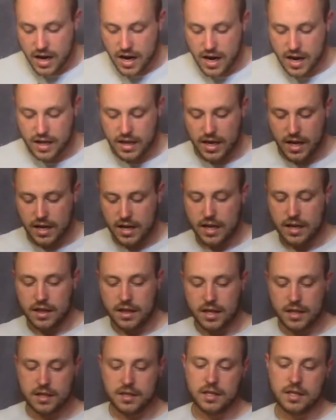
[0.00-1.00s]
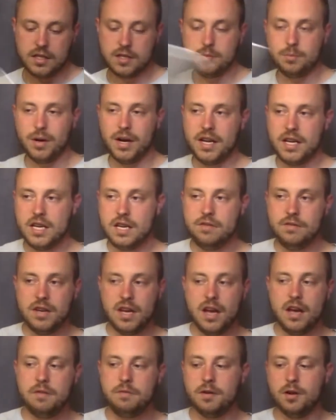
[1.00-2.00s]
and then this is my
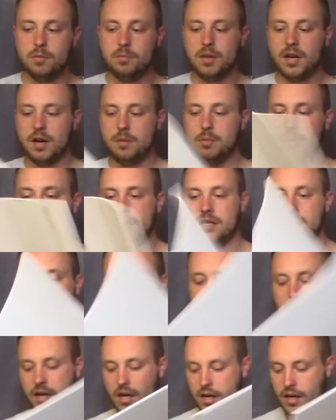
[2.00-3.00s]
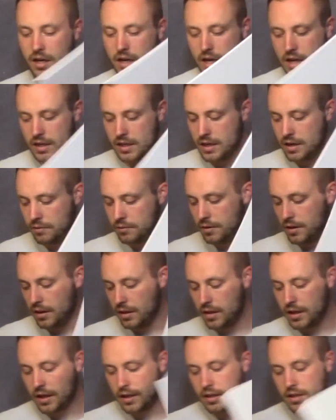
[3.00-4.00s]
EVA foam that I picked up and I got different
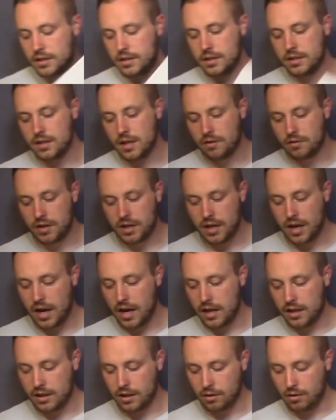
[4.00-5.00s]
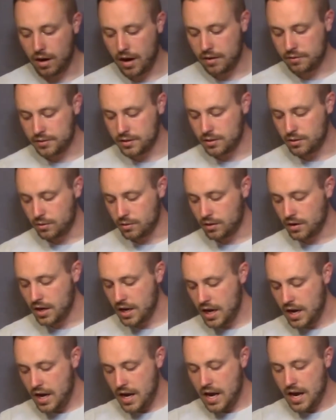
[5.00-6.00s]
thicknesses of it at the craft store
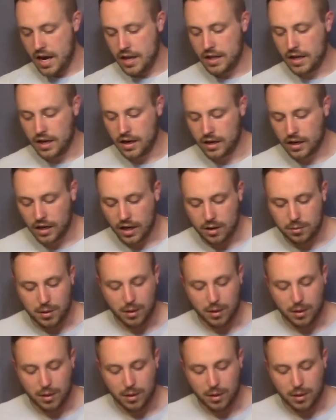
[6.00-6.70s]
and then I got a